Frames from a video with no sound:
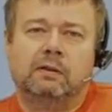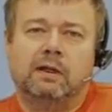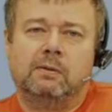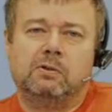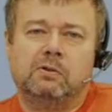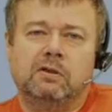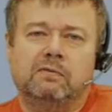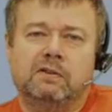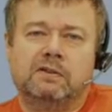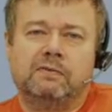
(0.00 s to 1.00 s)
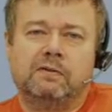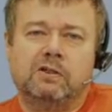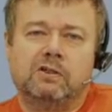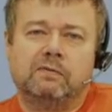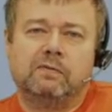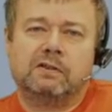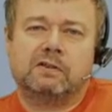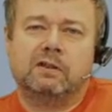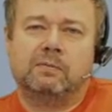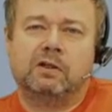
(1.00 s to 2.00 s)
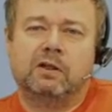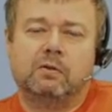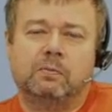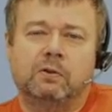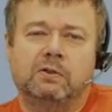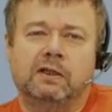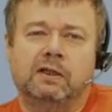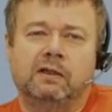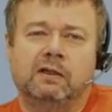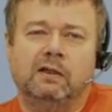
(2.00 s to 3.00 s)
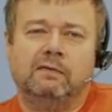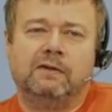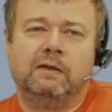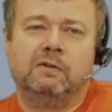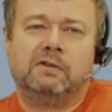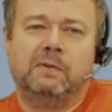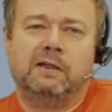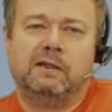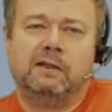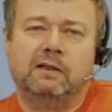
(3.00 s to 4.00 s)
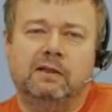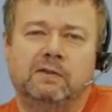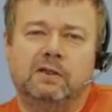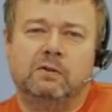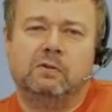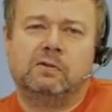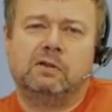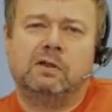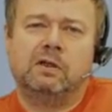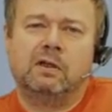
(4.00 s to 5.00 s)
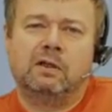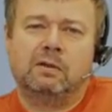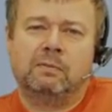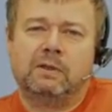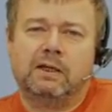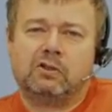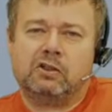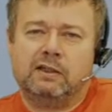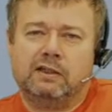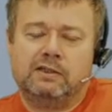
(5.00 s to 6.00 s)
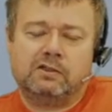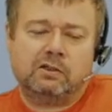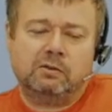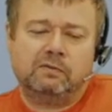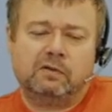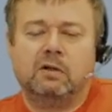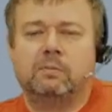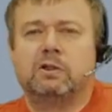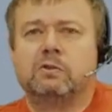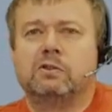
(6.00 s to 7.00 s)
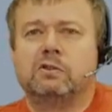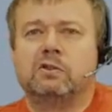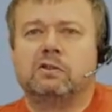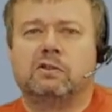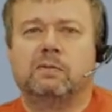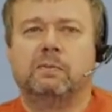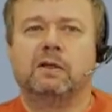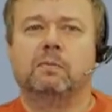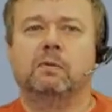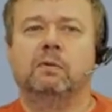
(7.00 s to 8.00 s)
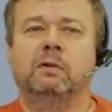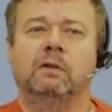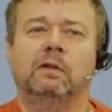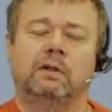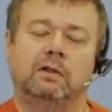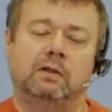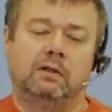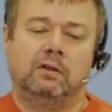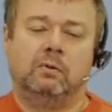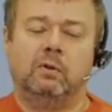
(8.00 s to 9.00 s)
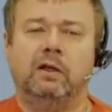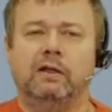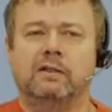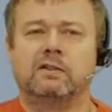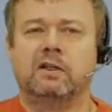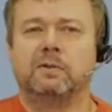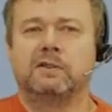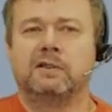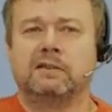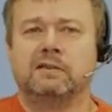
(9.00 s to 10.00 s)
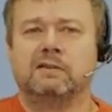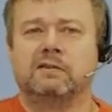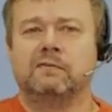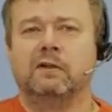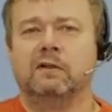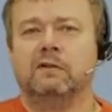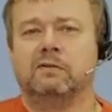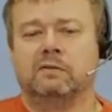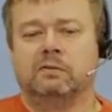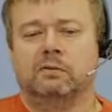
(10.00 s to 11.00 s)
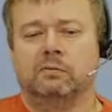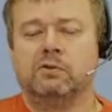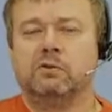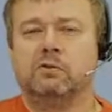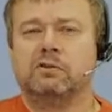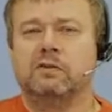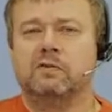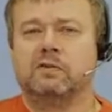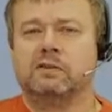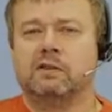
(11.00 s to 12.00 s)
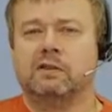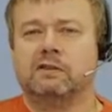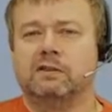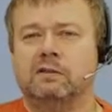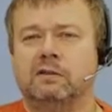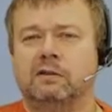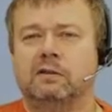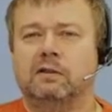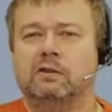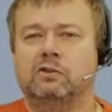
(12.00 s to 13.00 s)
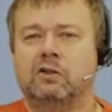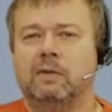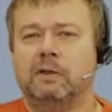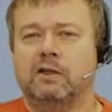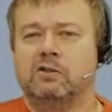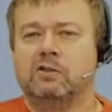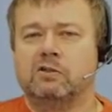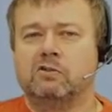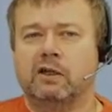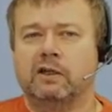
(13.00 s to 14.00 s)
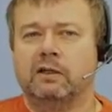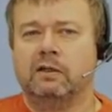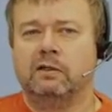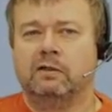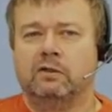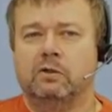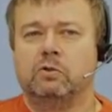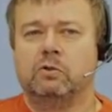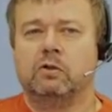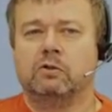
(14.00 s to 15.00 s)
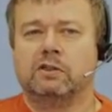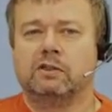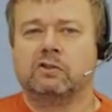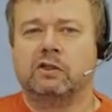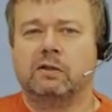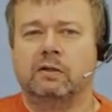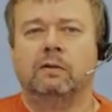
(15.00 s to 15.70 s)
I was looking for a definition of this term that I could put here, and I found it's been a little overused, but actually at least 2 of the common usages are applicable. The way I interpret it is as follows. Once your servers are started and your application is running, you should not touch it.